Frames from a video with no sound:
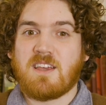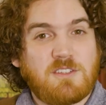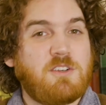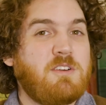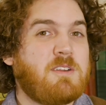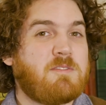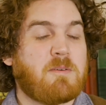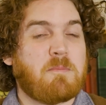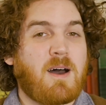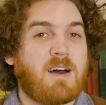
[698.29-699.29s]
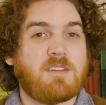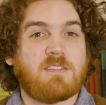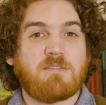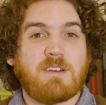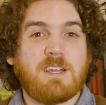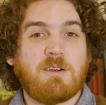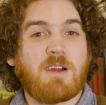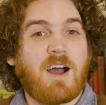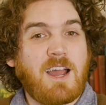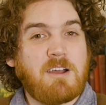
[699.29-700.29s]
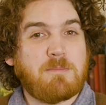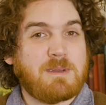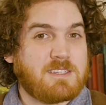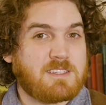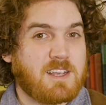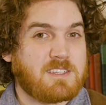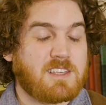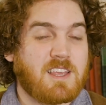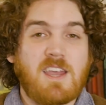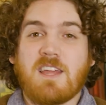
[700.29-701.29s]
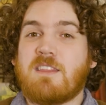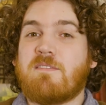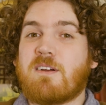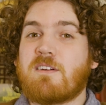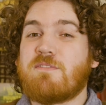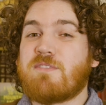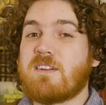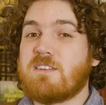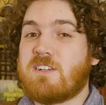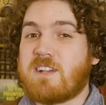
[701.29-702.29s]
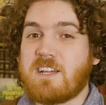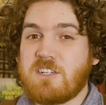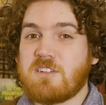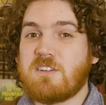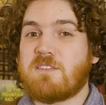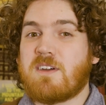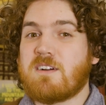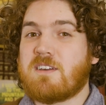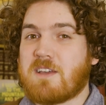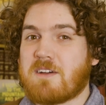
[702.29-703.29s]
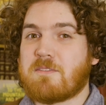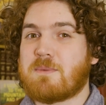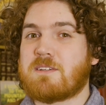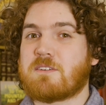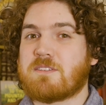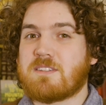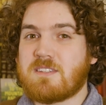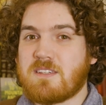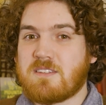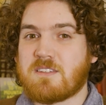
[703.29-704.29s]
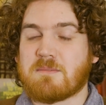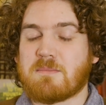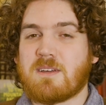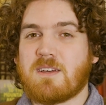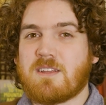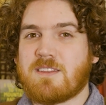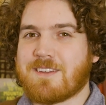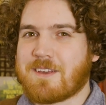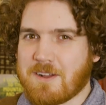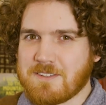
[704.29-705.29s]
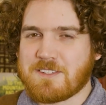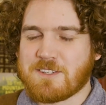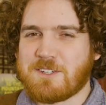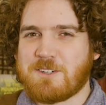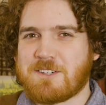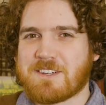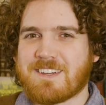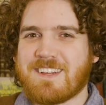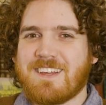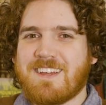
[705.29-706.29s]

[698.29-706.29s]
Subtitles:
Tune in for part 3, where I will be discussing the very foundation of our governmental system, the Constitution.